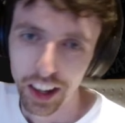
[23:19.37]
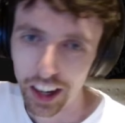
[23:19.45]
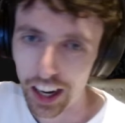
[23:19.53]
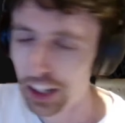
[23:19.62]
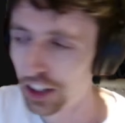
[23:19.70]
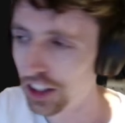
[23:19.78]

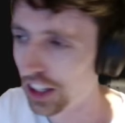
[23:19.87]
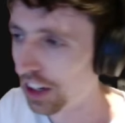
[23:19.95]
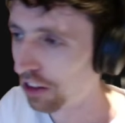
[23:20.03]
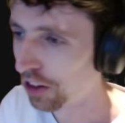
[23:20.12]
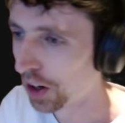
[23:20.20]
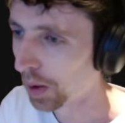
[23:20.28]
I could sit
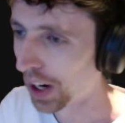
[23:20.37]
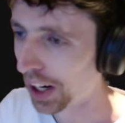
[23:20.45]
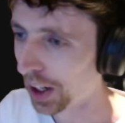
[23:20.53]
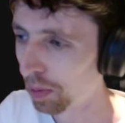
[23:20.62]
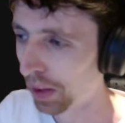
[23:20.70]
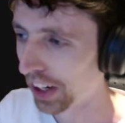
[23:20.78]
here for a
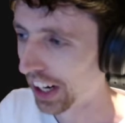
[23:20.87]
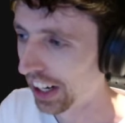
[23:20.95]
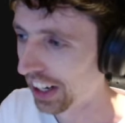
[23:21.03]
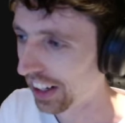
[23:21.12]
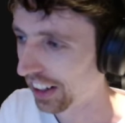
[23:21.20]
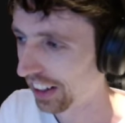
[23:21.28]
while, but
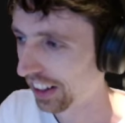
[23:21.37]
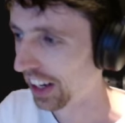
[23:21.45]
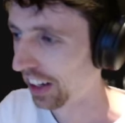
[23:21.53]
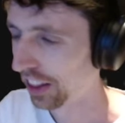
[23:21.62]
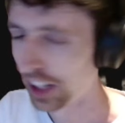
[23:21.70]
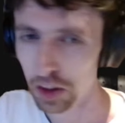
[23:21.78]

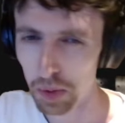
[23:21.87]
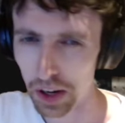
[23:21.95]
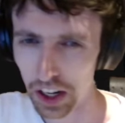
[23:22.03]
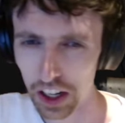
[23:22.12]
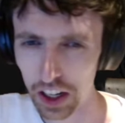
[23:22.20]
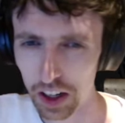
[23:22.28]
yeah, that's
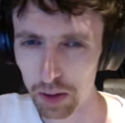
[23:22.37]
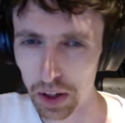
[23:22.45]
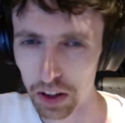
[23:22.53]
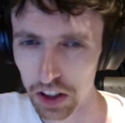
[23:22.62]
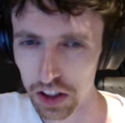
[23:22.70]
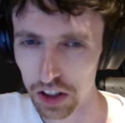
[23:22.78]
my big
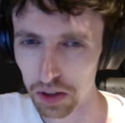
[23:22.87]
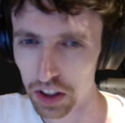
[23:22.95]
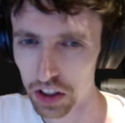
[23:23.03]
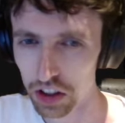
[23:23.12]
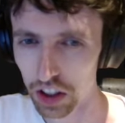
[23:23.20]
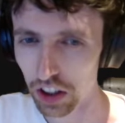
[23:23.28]
criticism of
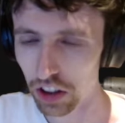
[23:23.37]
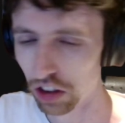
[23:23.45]
this tree.